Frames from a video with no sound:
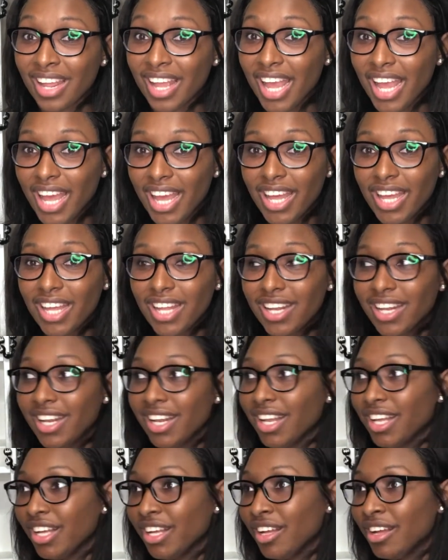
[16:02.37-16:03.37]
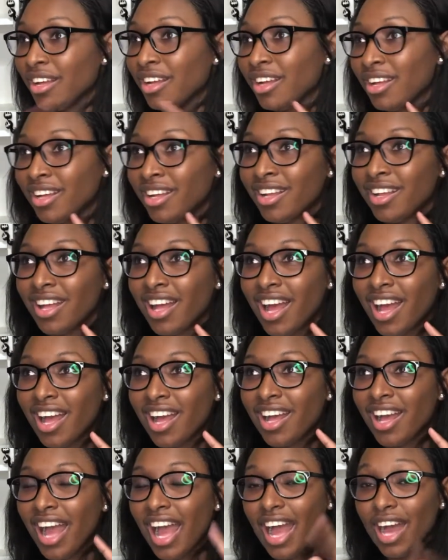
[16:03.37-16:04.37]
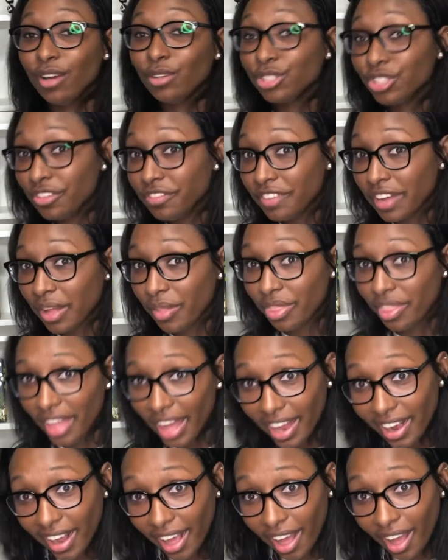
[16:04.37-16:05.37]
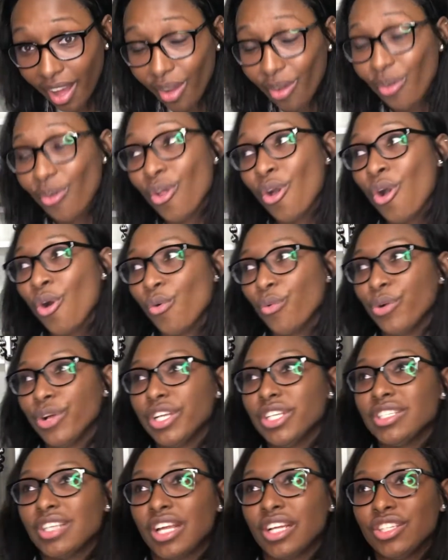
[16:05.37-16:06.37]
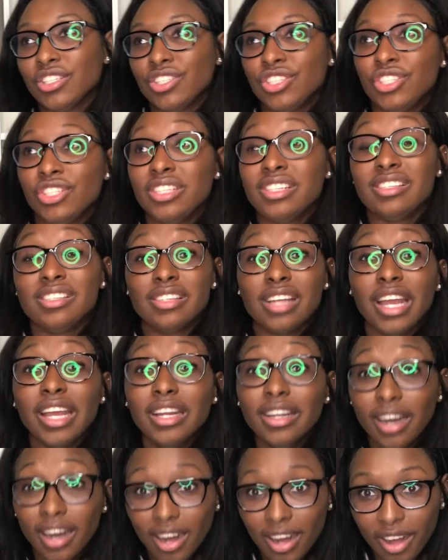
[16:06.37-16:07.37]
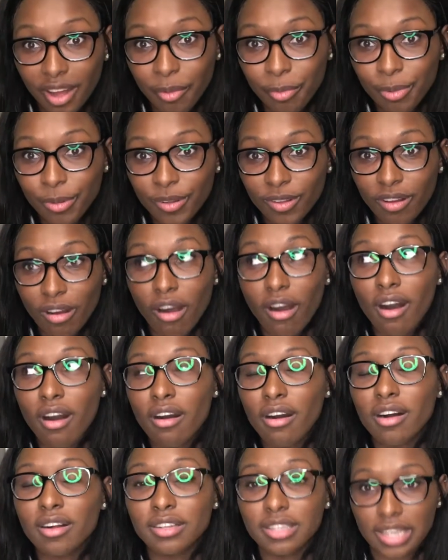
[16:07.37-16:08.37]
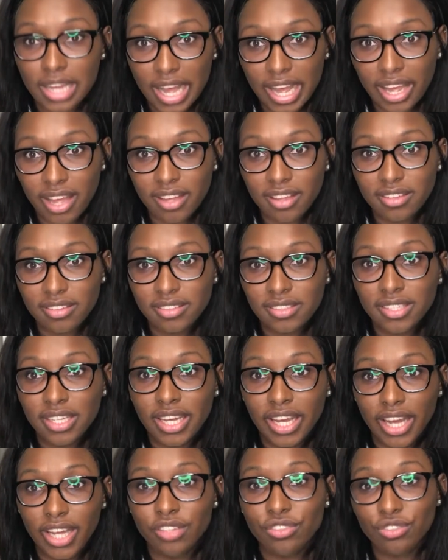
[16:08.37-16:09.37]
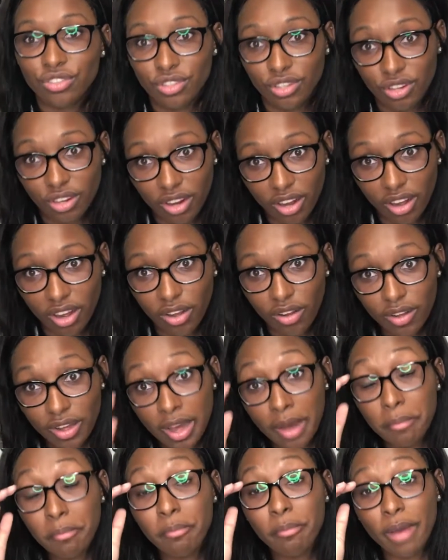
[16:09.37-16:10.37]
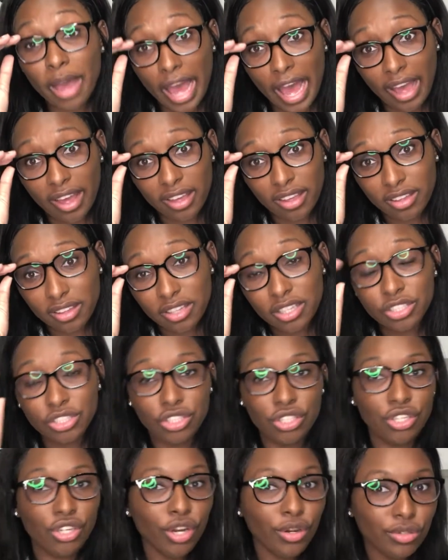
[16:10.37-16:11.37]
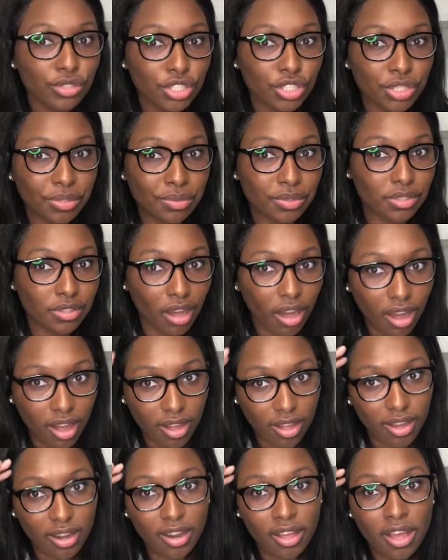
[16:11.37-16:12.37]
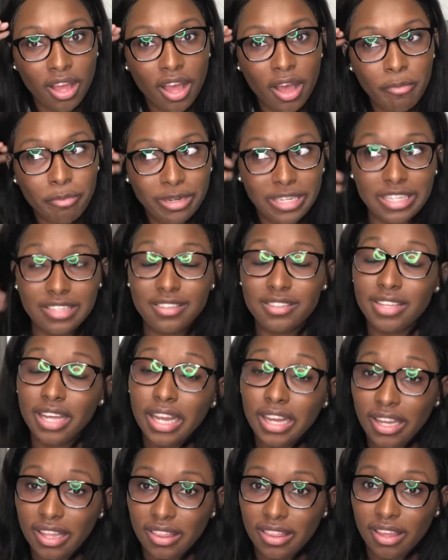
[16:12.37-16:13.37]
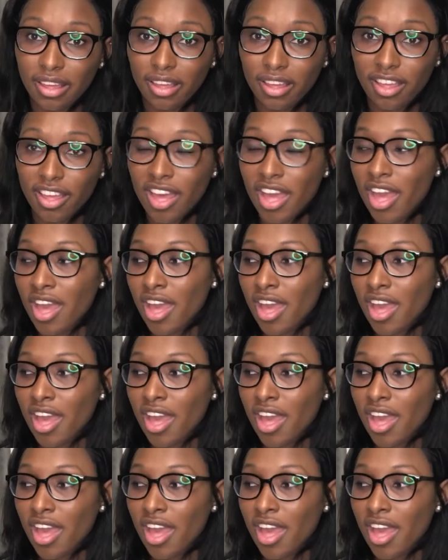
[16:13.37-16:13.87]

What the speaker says: And how she found that out was she stayed up all night to catch the girl come back, because she noticed she was gone but didn't say anything.